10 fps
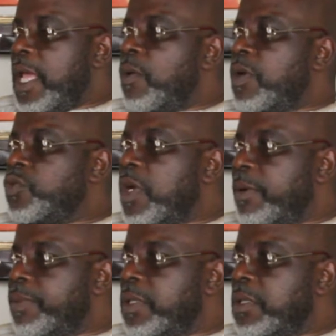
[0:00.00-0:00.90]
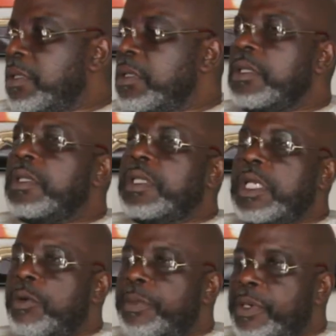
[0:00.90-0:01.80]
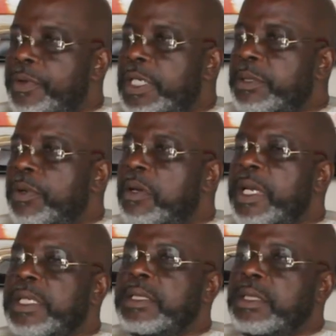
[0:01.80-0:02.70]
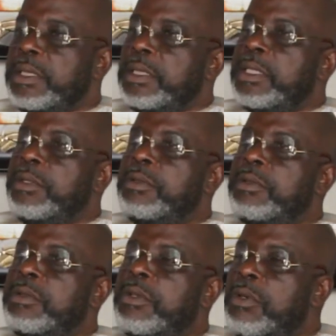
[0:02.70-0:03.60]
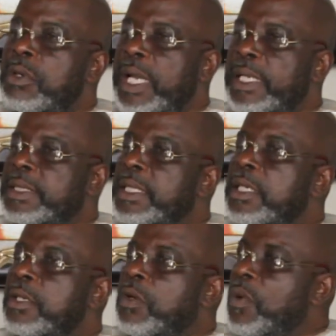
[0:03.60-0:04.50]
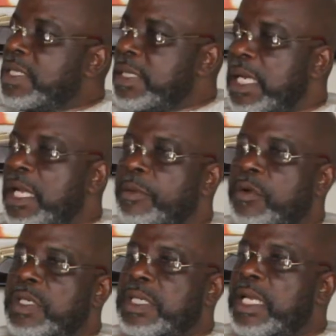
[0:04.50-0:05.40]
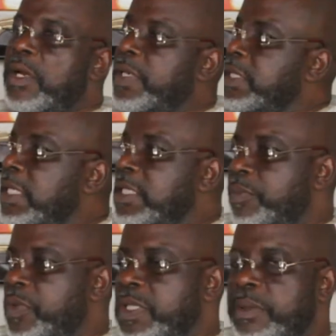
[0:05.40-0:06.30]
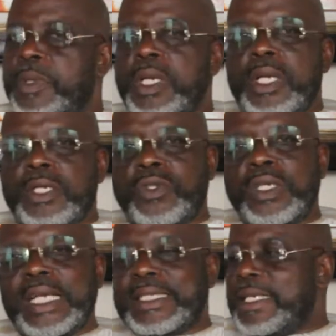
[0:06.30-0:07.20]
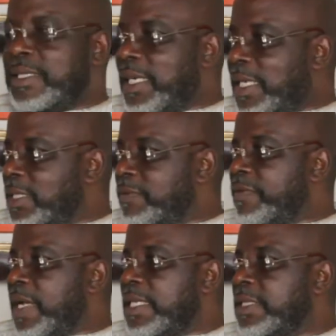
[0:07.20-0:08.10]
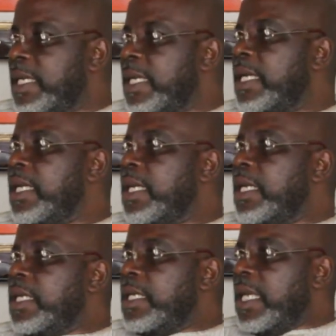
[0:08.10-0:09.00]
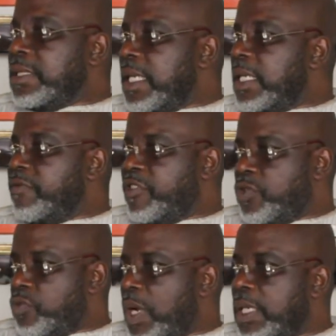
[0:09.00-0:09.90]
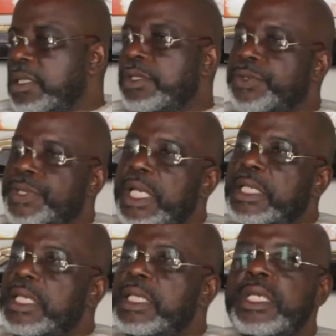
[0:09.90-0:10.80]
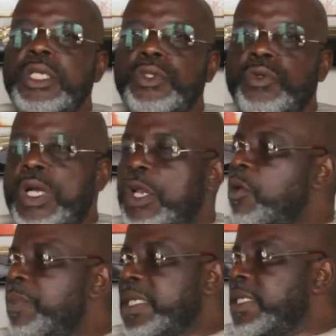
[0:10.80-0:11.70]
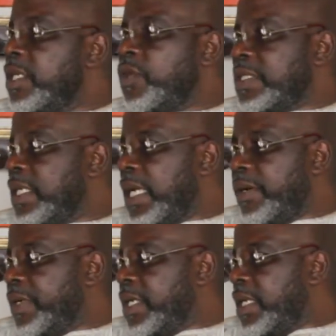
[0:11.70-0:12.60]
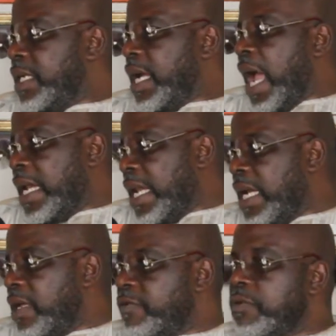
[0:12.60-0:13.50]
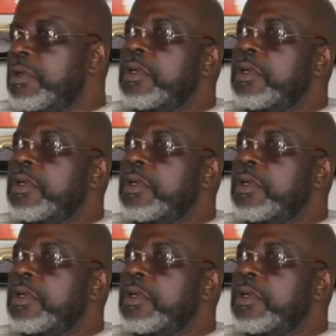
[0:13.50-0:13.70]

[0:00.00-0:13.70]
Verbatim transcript: And what will happen? There will be redeployment they will go and take lower salary because at the regional championship it's not as attractive as the national division one. So certainly you cannot maintain your salary at that level.